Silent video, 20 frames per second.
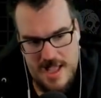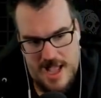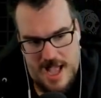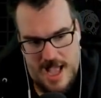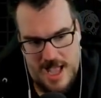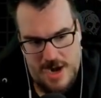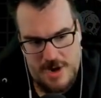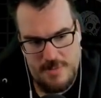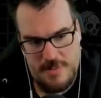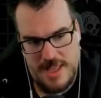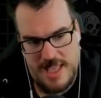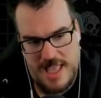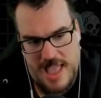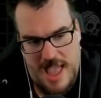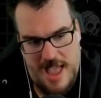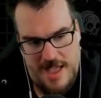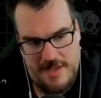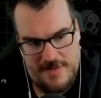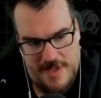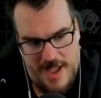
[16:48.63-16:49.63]
I don't really
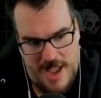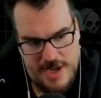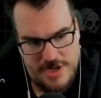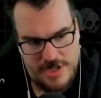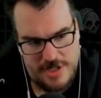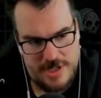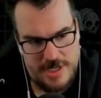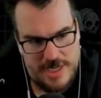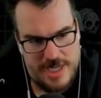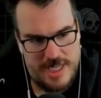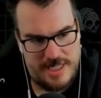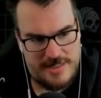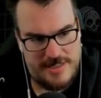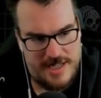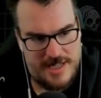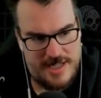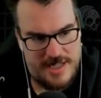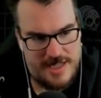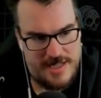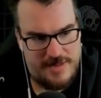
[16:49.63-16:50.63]
have... I should look at...
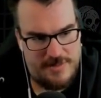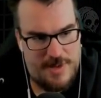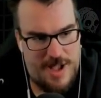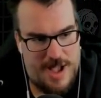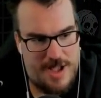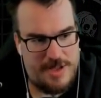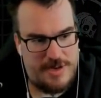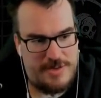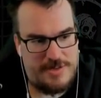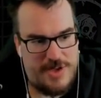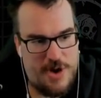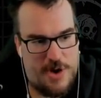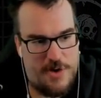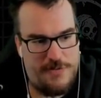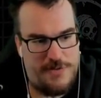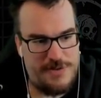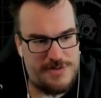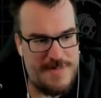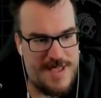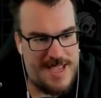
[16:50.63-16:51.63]
the, uh, wow,
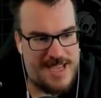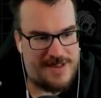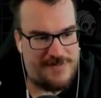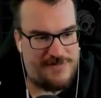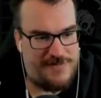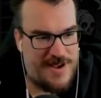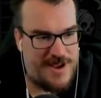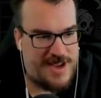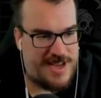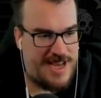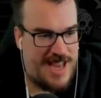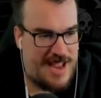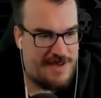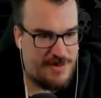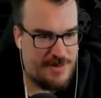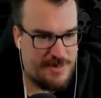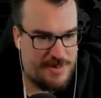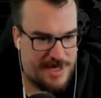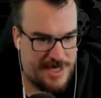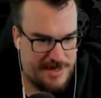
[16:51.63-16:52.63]
Tofu's making fucking
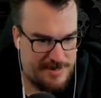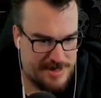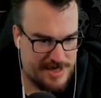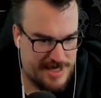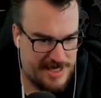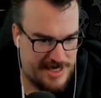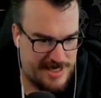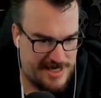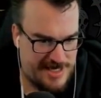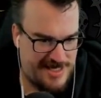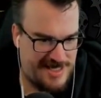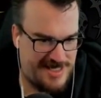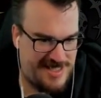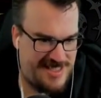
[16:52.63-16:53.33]
everybody bleed.